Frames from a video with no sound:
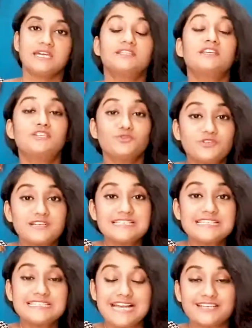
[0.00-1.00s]
the uterus
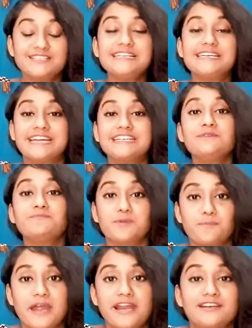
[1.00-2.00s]
is actually getting
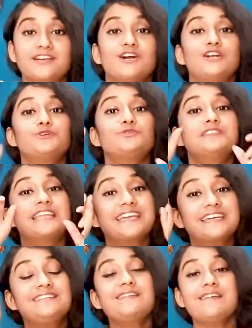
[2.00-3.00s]
prepared to
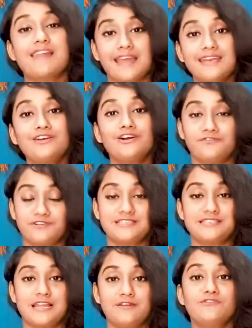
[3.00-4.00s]
thicken the lining of
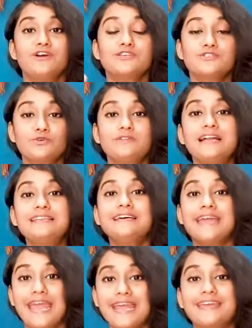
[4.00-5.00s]
itself so that the
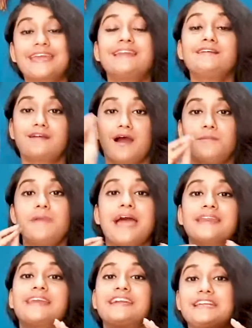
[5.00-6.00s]
egg can come
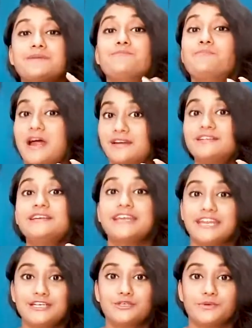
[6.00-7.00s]
and get implanted
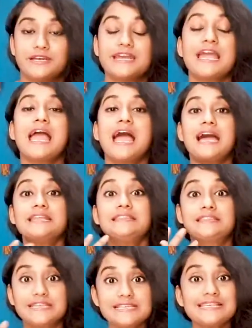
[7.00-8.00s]
into it.
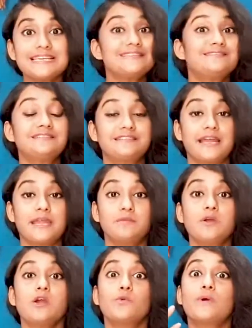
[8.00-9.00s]
And this is the time
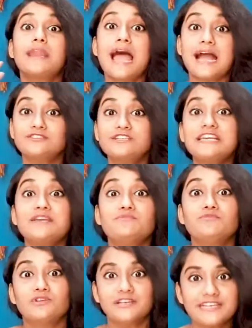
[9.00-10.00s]
when actually
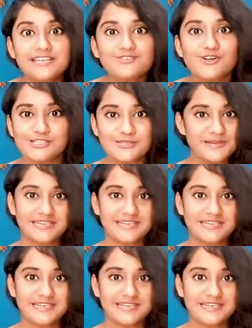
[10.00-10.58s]
immunity is also